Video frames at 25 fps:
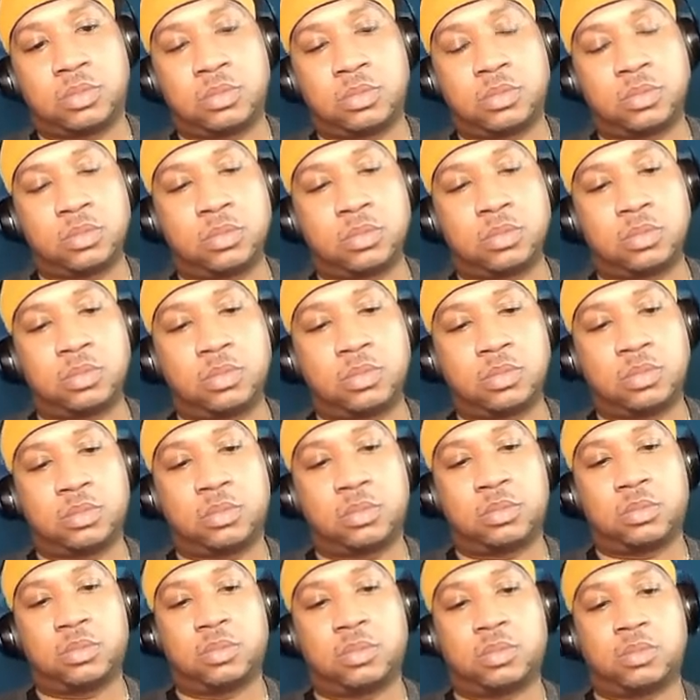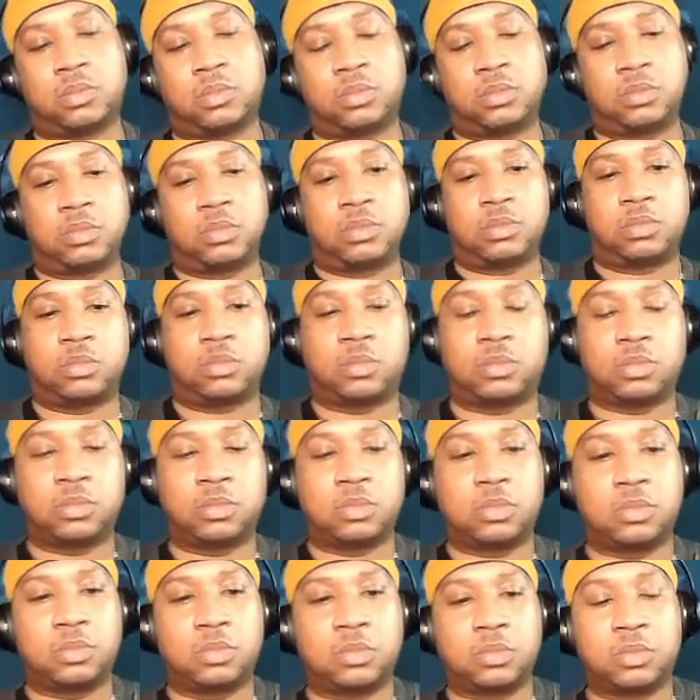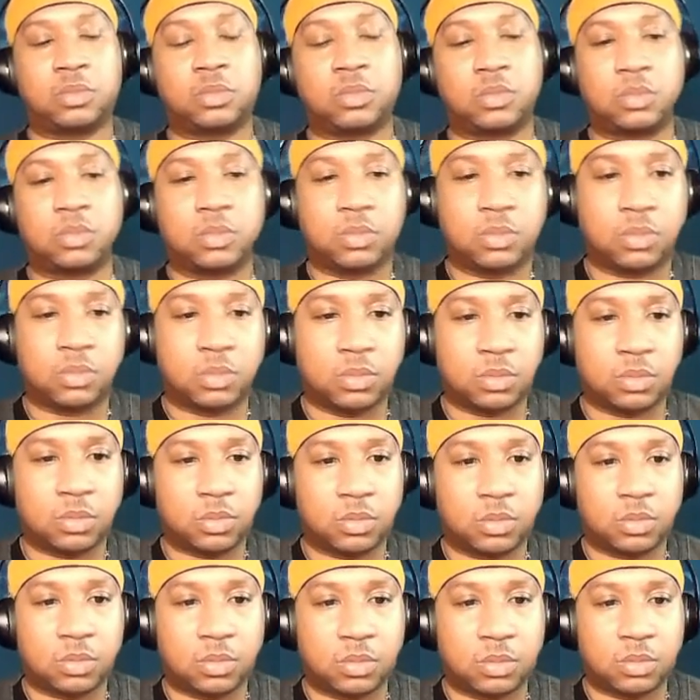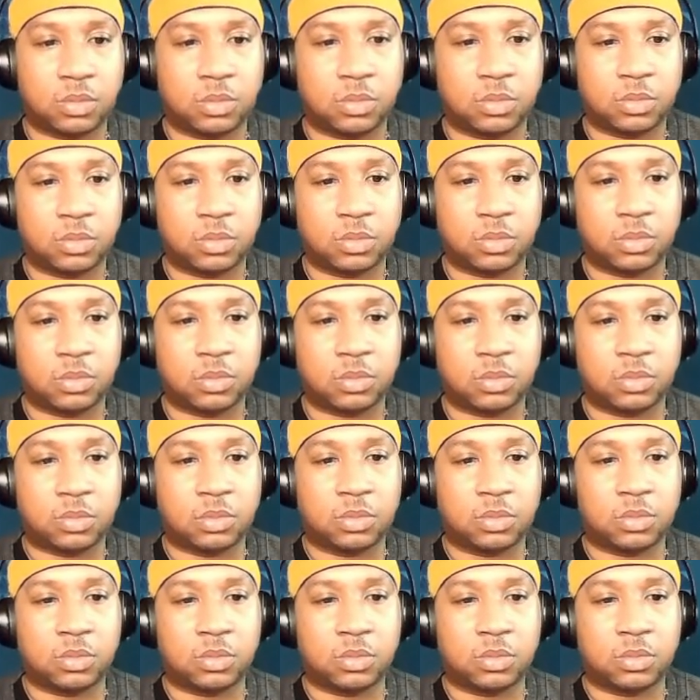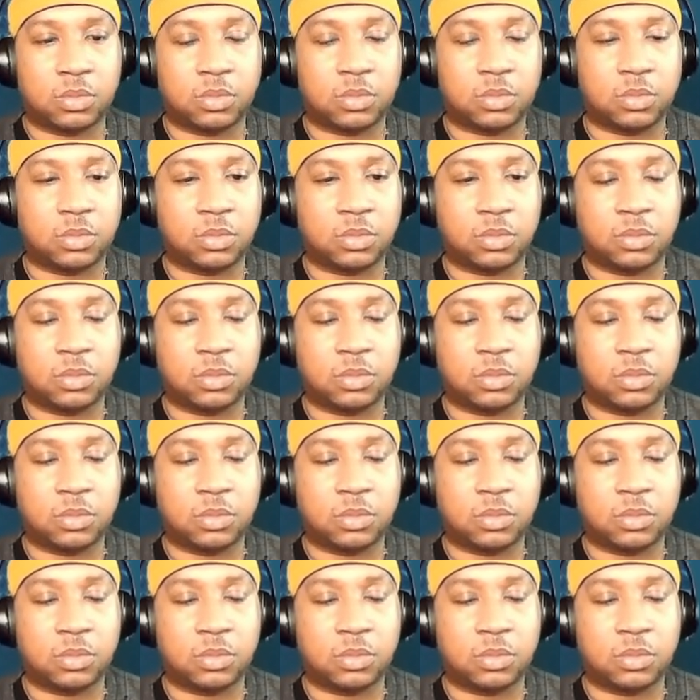[no speech]